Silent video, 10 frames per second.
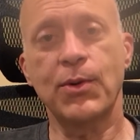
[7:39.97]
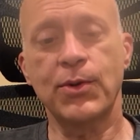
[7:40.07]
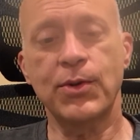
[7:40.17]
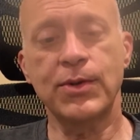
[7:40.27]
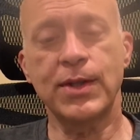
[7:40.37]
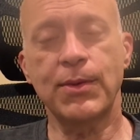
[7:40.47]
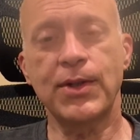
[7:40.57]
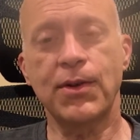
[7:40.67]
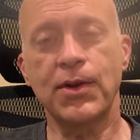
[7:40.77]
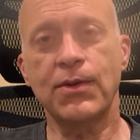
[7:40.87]
2
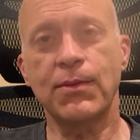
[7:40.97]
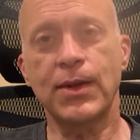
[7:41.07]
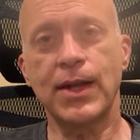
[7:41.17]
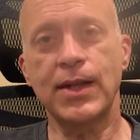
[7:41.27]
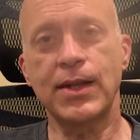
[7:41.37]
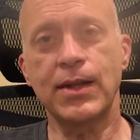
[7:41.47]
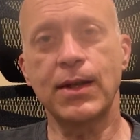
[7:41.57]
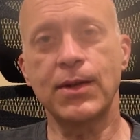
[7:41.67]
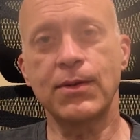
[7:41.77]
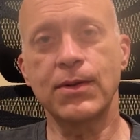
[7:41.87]
cemeteries from the
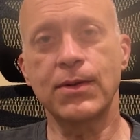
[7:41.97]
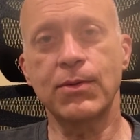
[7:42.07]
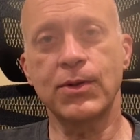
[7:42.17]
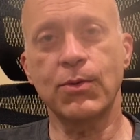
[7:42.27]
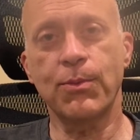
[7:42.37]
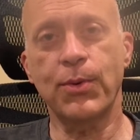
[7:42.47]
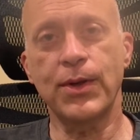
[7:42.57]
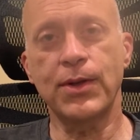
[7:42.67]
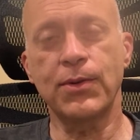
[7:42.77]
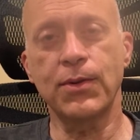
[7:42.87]
1800s, which were pretty
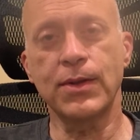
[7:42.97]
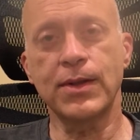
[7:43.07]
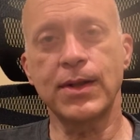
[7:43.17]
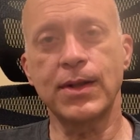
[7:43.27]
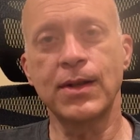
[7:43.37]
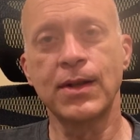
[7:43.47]
cool to see.